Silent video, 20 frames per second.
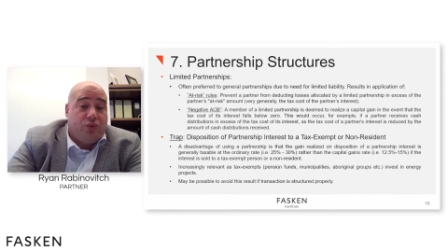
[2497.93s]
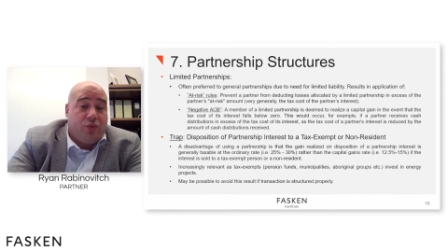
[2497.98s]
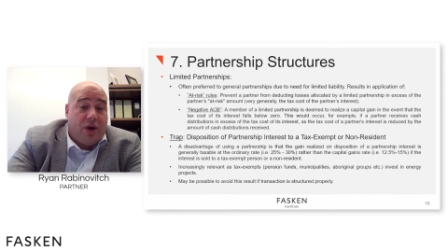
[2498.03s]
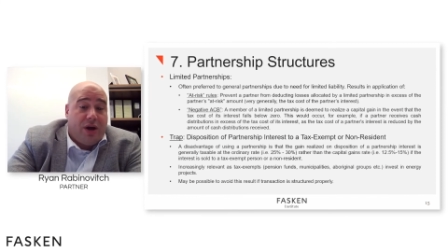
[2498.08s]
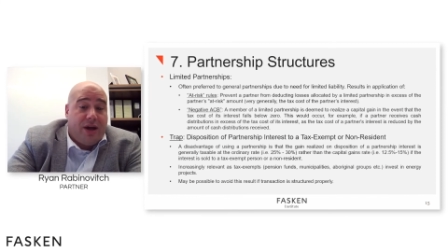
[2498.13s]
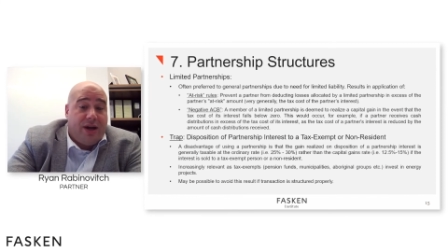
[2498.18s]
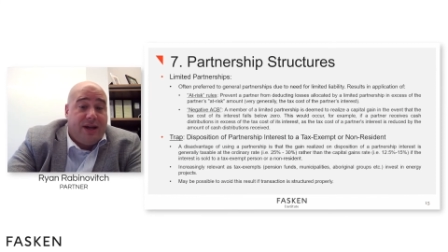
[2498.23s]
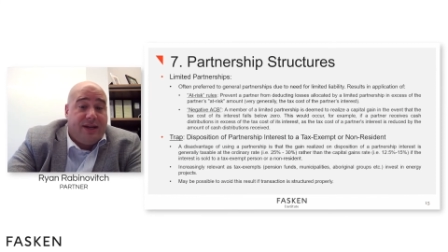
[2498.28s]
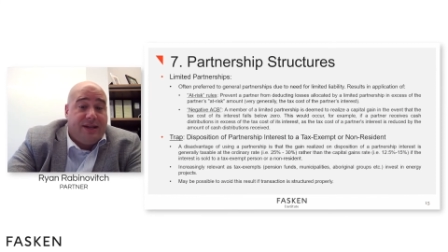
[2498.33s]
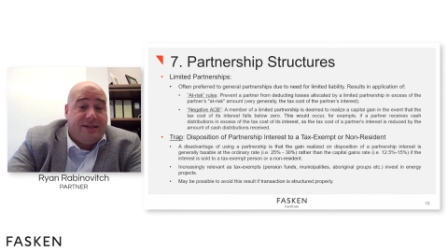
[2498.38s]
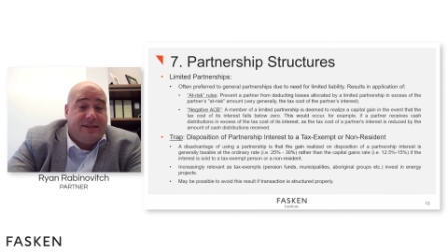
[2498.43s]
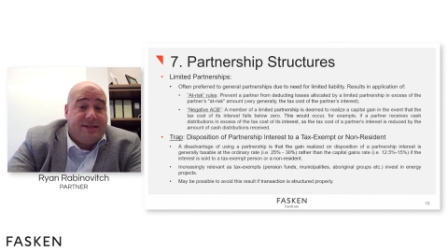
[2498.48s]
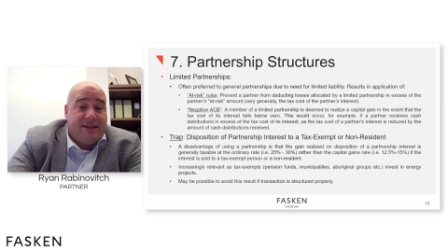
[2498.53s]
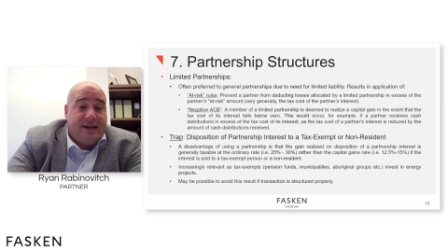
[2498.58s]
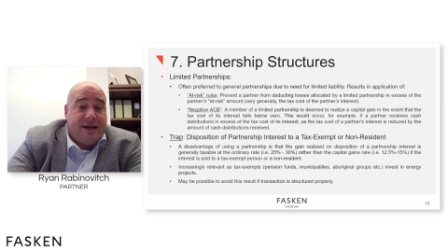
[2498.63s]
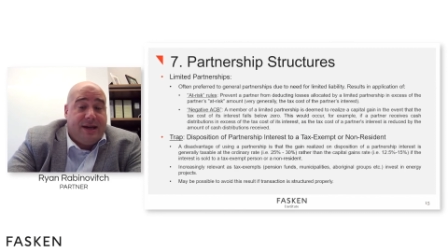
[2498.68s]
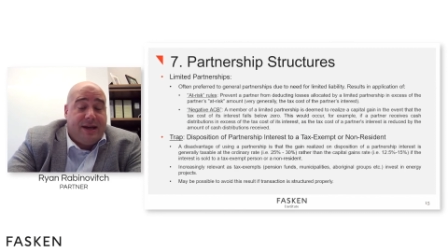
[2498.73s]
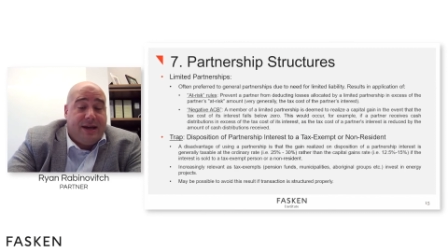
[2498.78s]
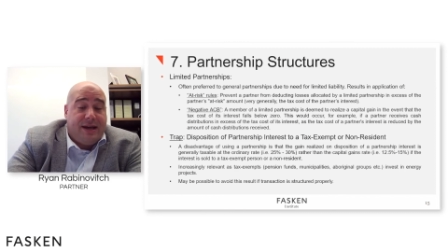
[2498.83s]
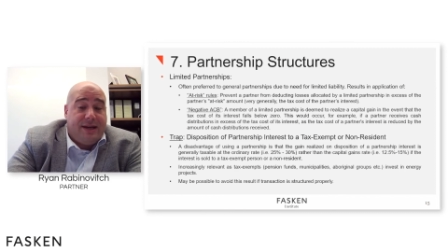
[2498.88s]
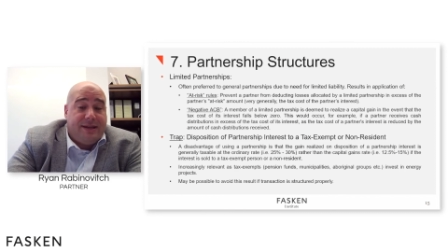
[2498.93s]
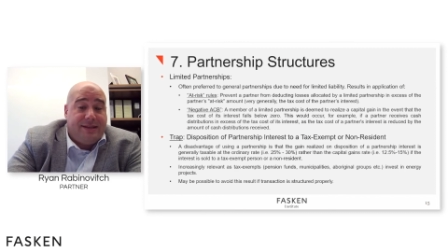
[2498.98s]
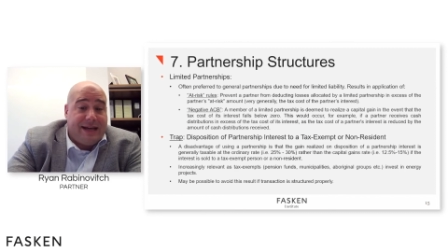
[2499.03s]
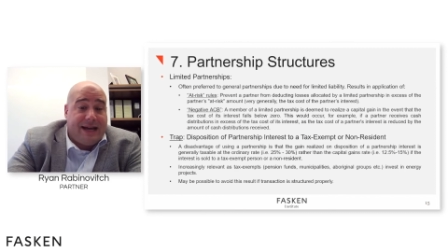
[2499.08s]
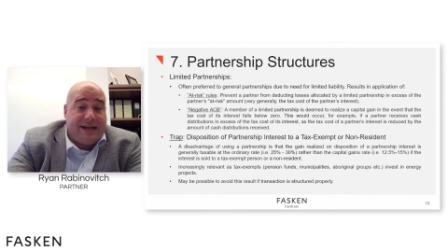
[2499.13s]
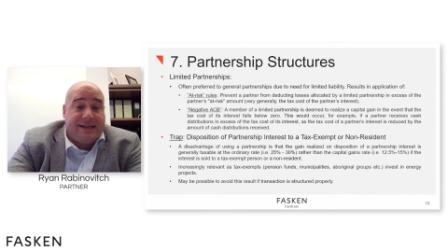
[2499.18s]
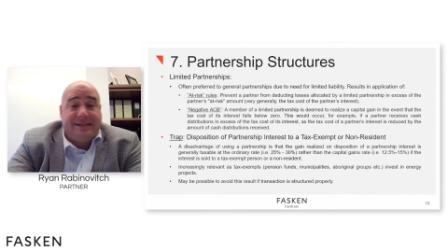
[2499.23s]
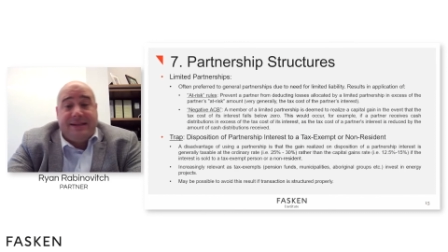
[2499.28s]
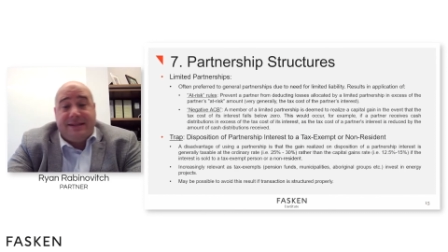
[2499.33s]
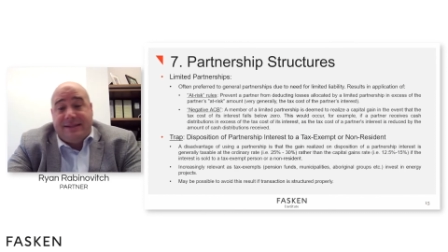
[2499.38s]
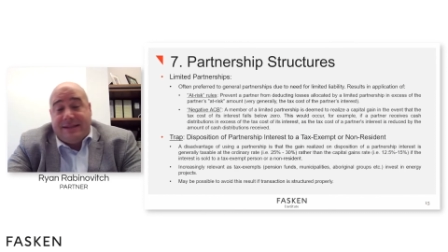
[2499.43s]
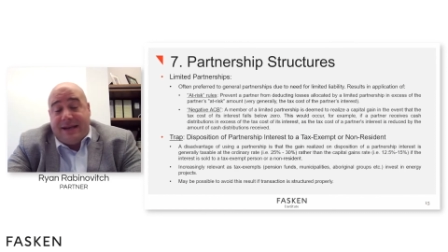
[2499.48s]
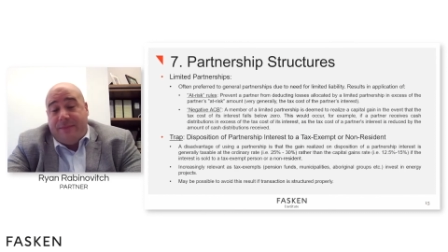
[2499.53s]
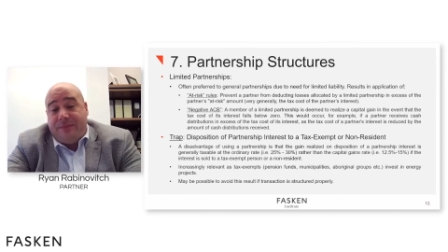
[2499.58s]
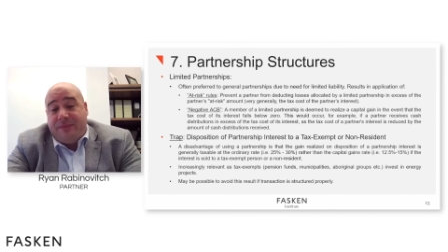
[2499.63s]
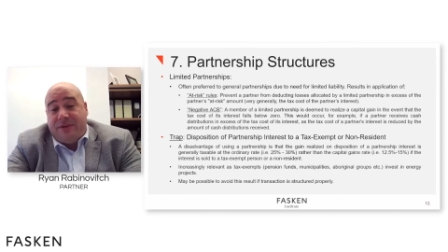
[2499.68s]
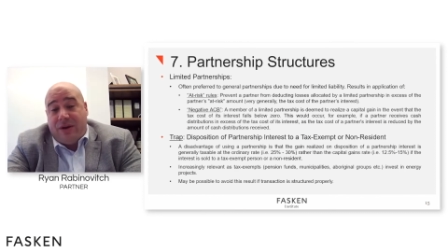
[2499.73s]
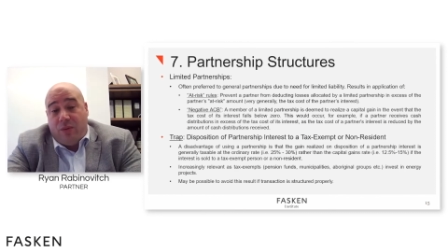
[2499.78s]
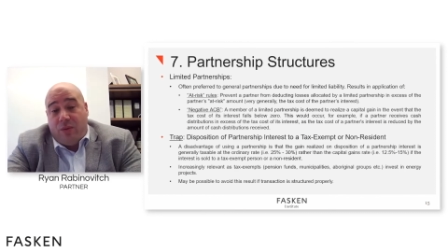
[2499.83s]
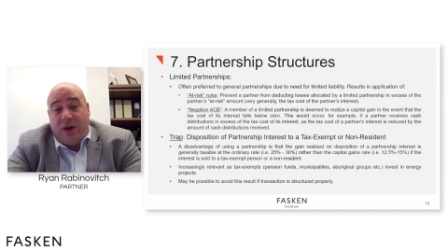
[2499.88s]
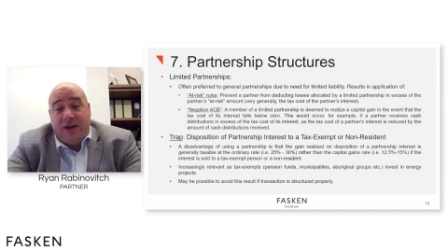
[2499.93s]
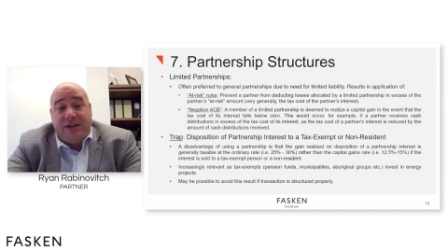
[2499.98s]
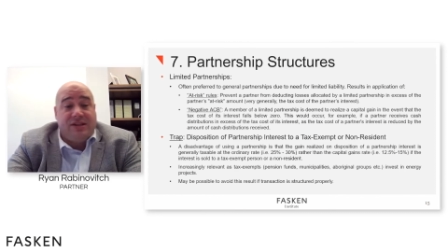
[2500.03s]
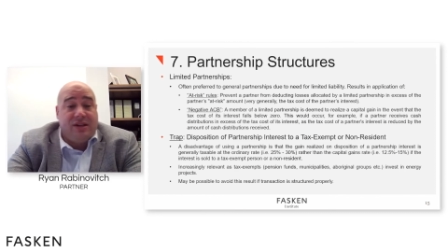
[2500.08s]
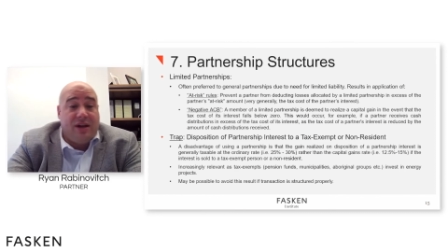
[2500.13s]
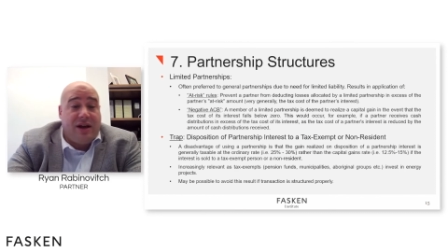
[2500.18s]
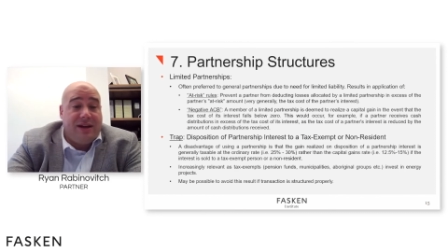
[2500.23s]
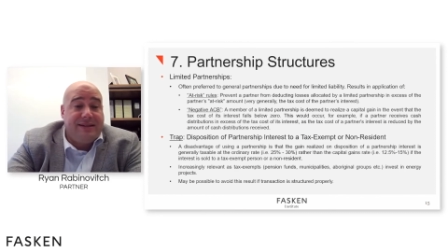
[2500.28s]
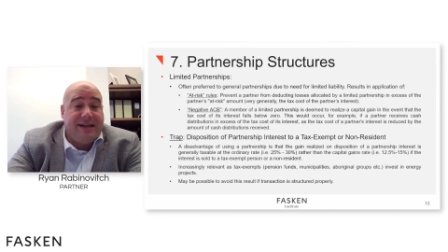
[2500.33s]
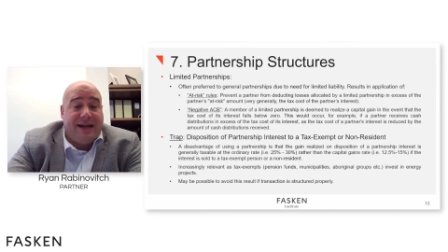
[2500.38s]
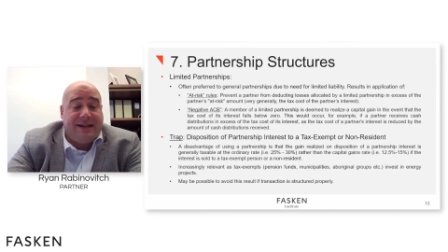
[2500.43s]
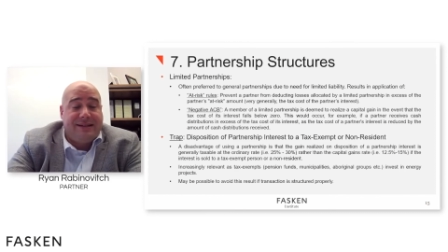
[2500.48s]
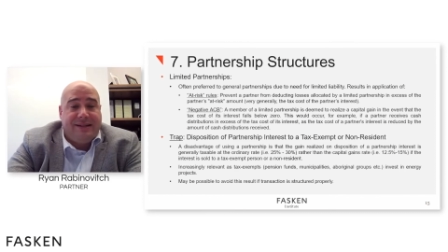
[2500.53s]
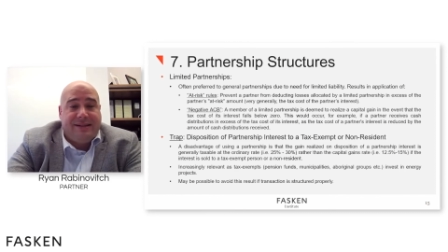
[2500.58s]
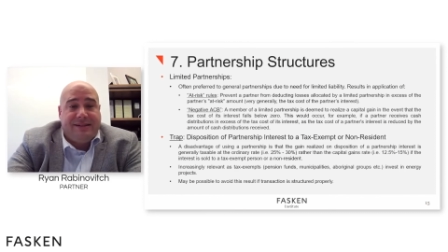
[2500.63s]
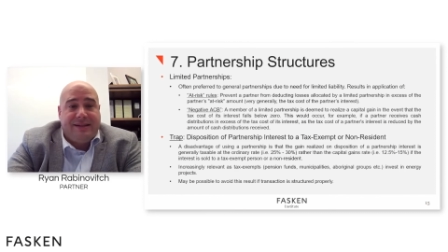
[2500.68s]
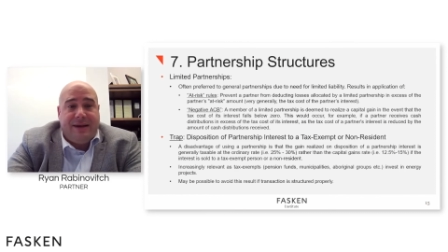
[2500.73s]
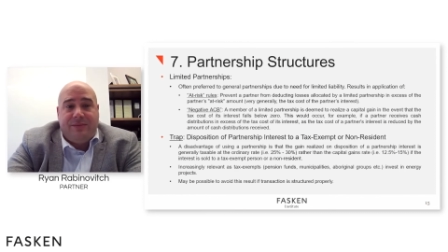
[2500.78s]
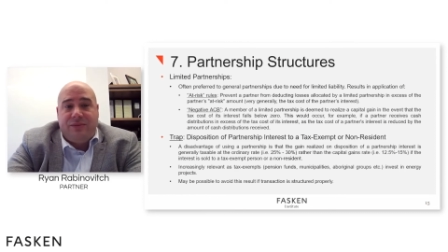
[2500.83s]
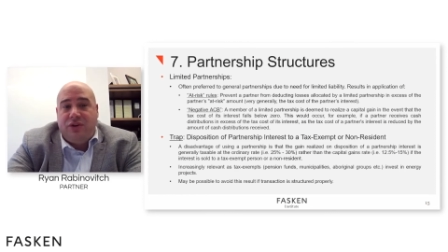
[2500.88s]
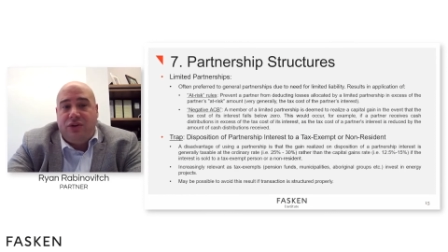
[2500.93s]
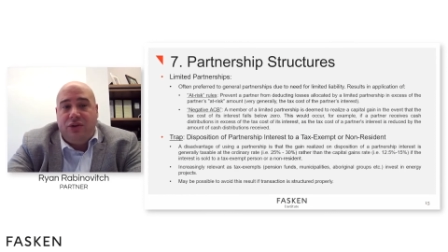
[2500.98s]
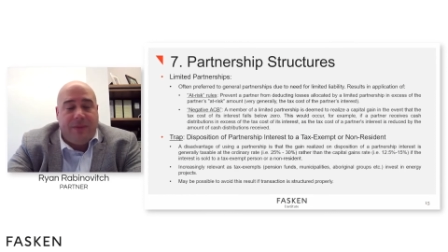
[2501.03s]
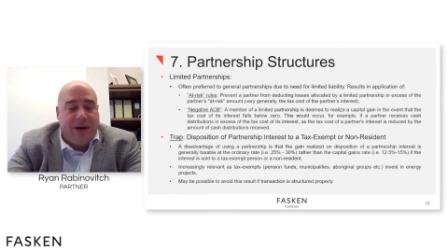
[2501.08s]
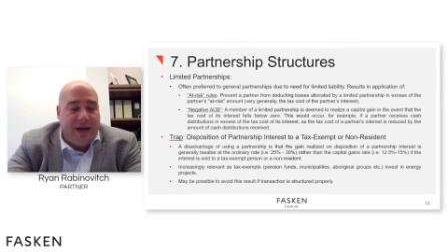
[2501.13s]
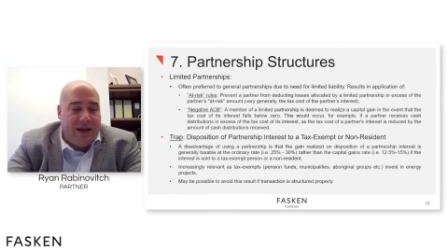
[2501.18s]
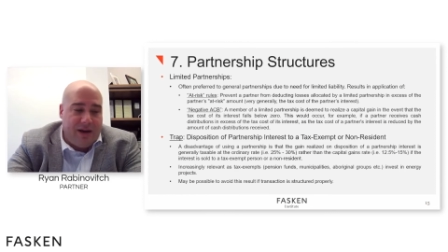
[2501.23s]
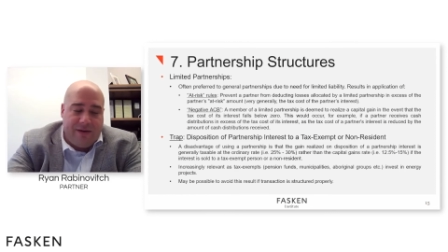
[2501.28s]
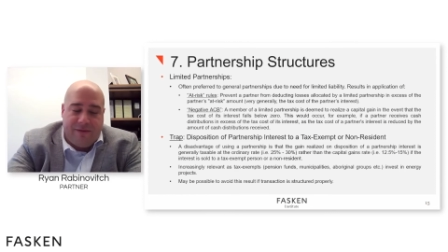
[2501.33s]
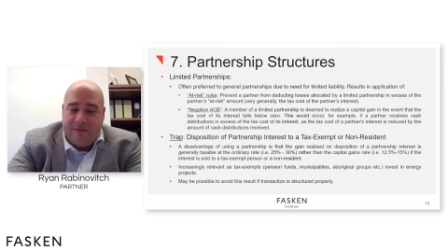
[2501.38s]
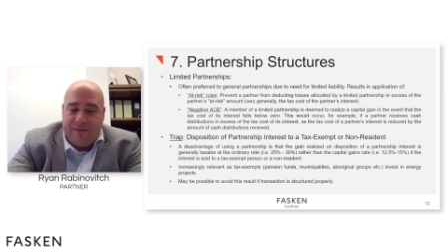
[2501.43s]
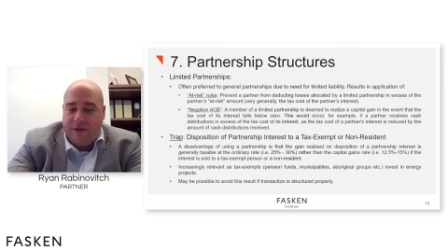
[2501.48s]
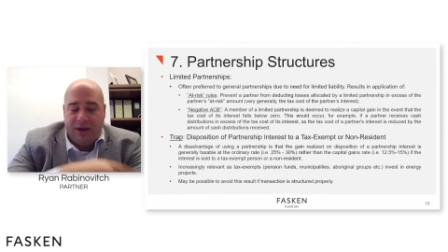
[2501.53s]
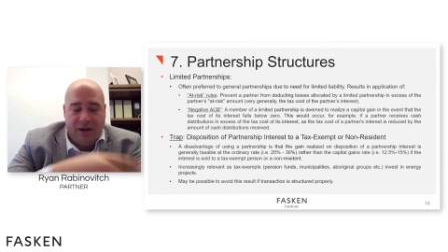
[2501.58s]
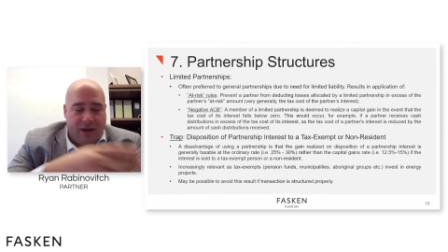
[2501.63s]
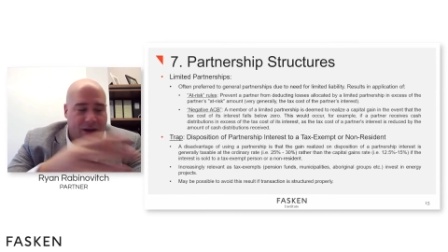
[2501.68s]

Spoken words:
One is tax-exempt and one is not tax-exempt, and you might have